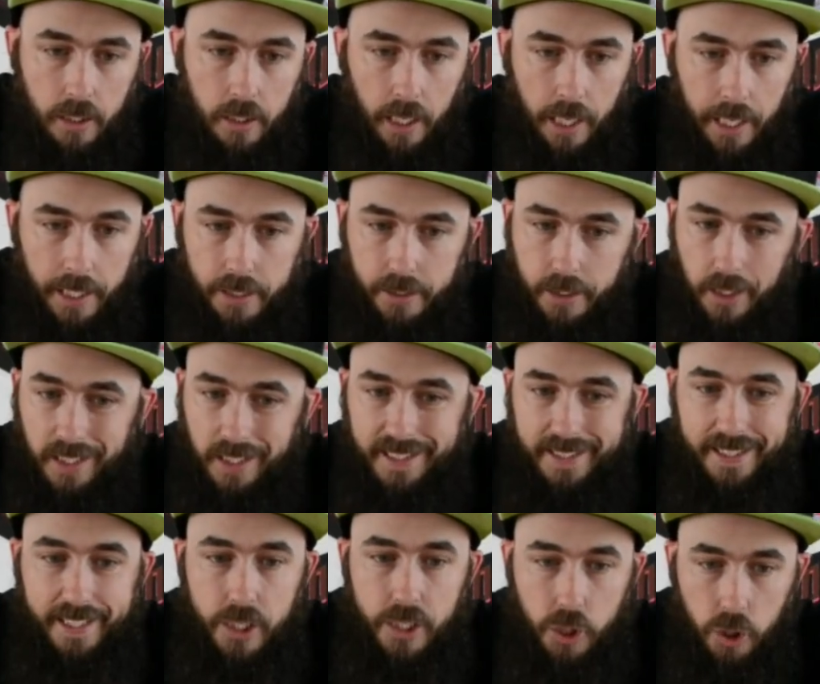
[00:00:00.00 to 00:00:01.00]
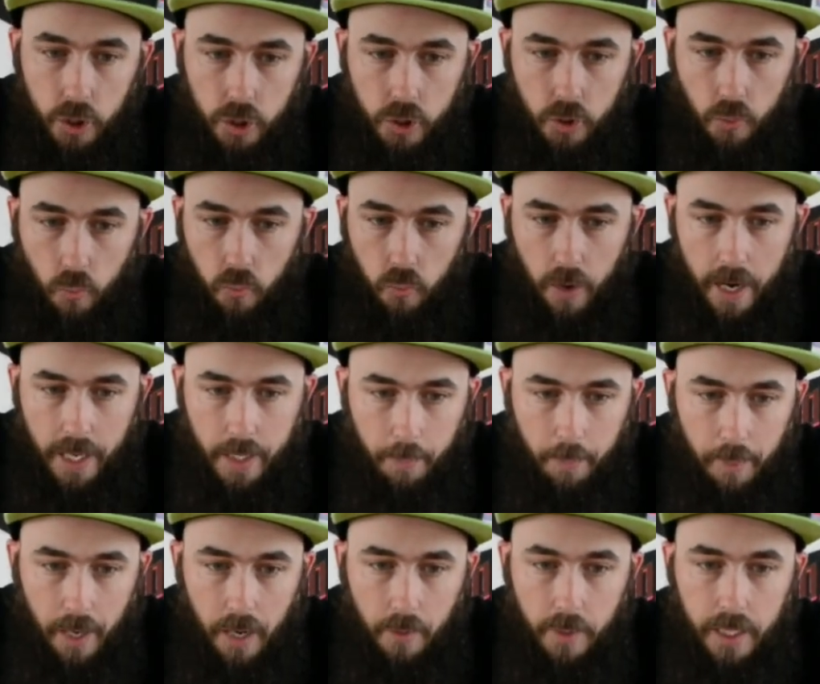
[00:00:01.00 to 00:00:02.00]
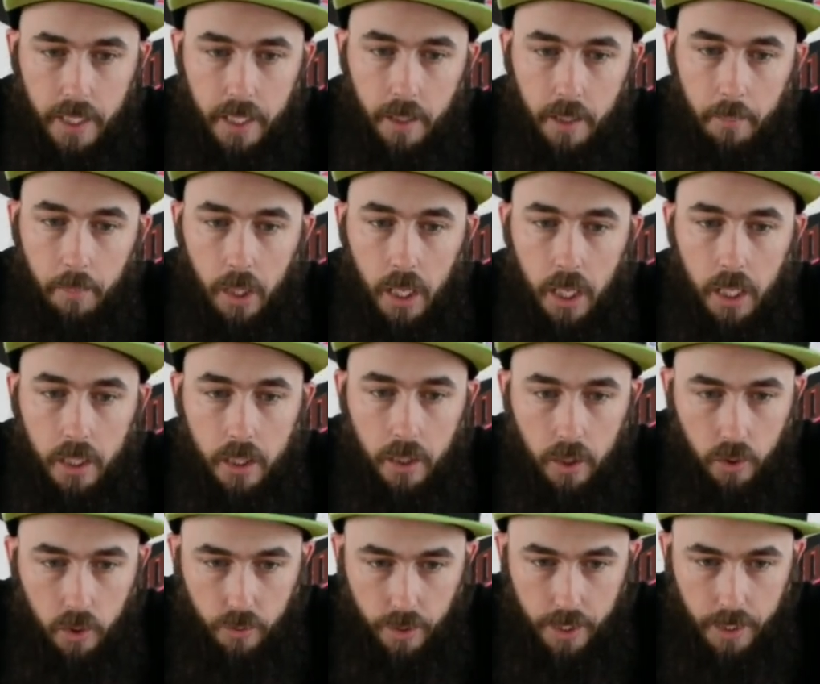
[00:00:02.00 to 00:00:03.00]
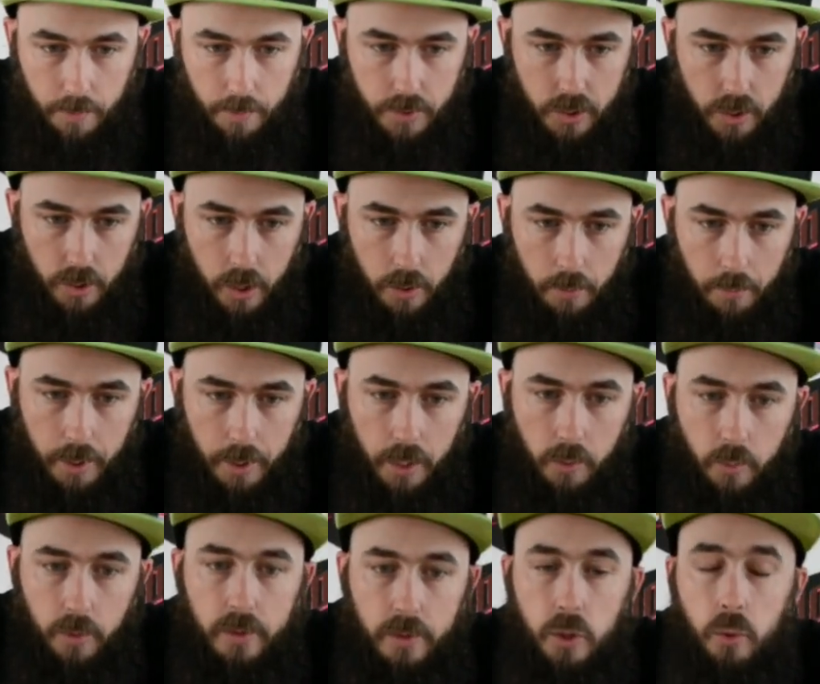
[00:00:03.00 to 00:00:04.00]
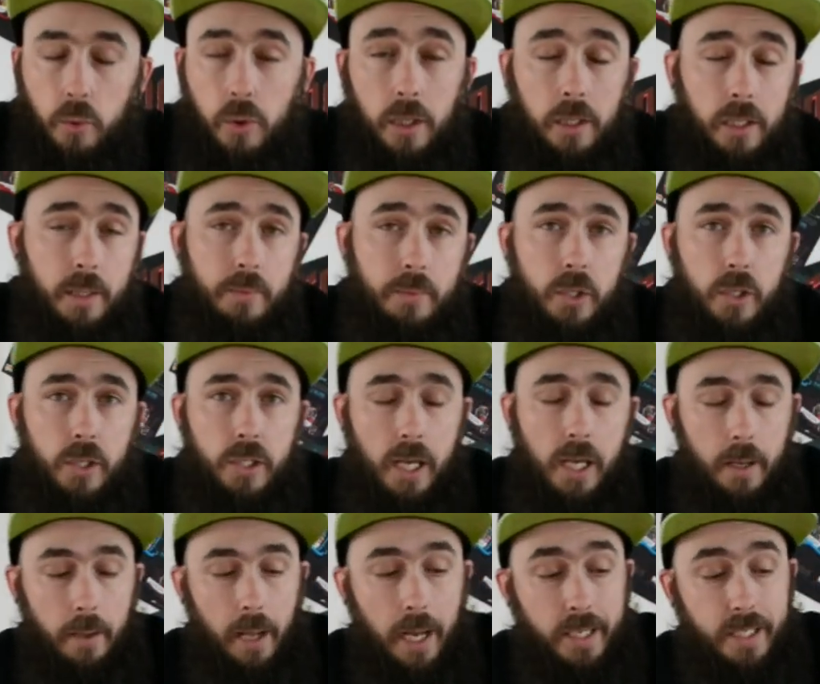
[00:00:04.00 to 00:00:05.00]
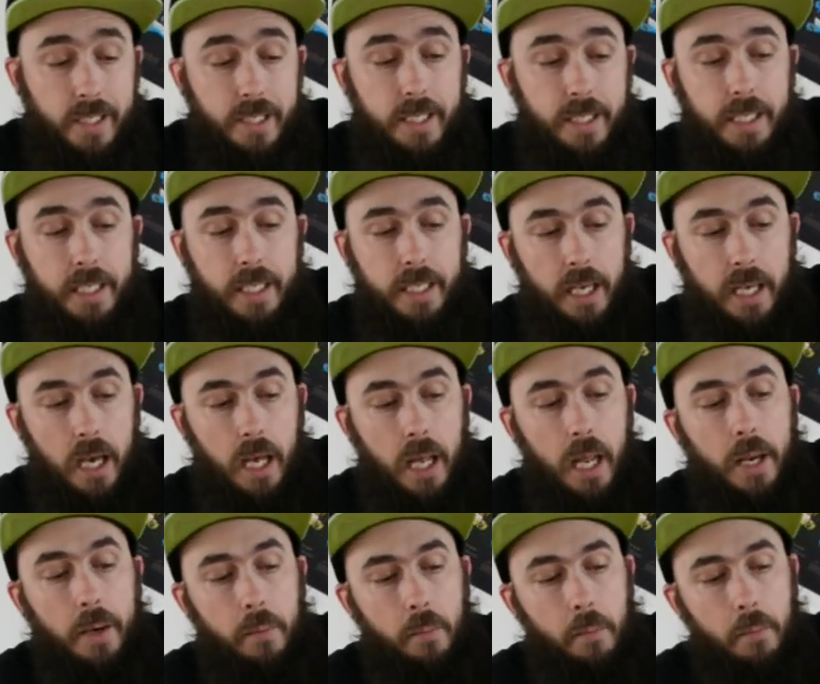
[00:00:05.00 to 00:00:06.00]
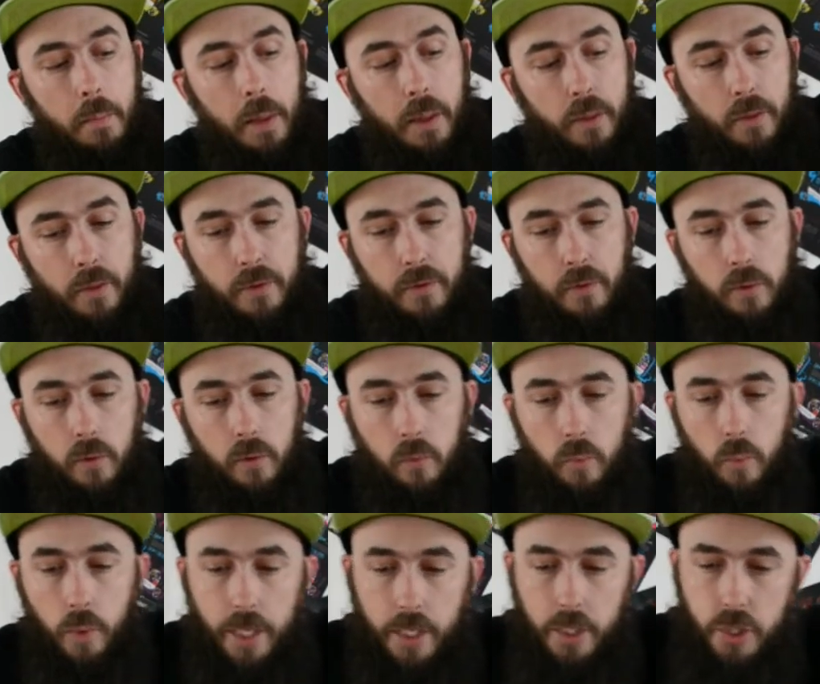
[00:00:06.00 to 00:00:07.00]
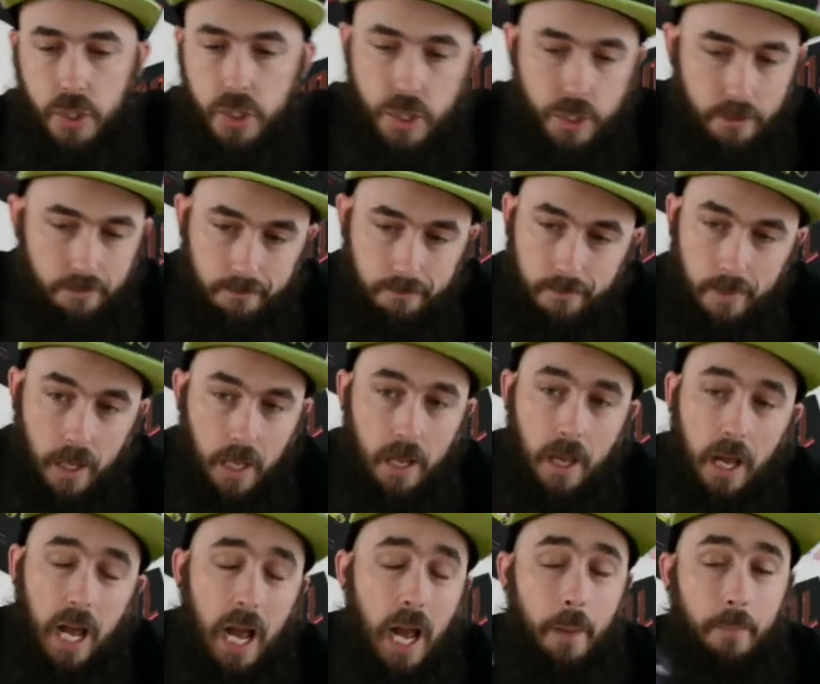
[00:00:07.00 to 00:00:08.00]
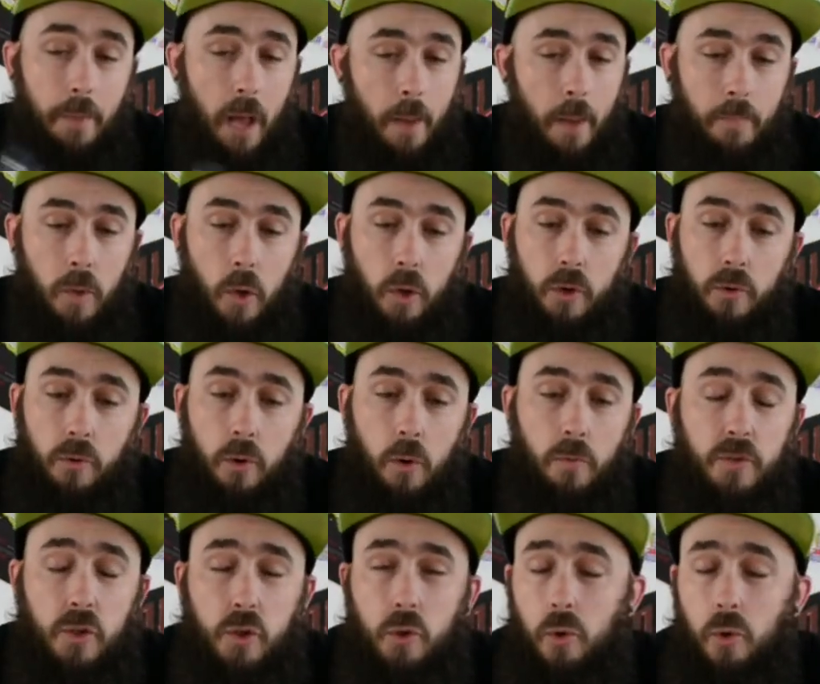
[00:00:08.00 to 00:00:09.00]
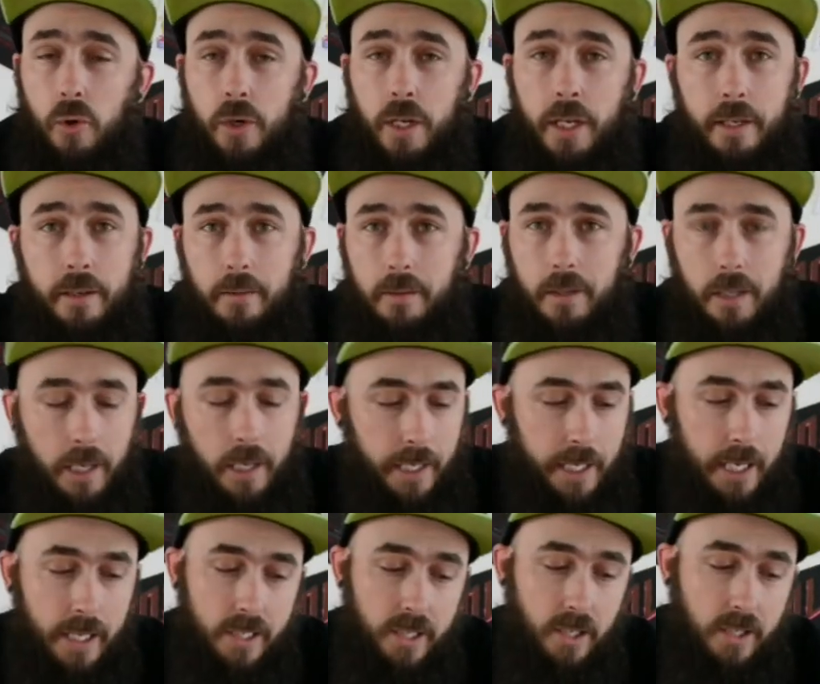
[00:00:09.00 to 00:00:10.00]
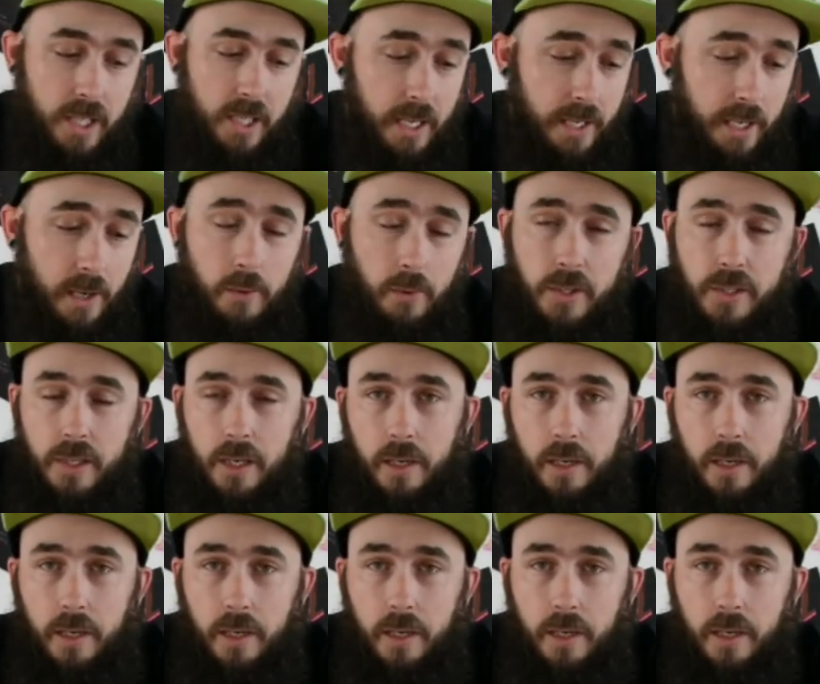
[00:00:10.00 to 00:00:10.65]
a delicious red berry, black grapes combined with eucalyptus, aniseed and menthol, which I'm not going to overtalk it. It gets a 10 out of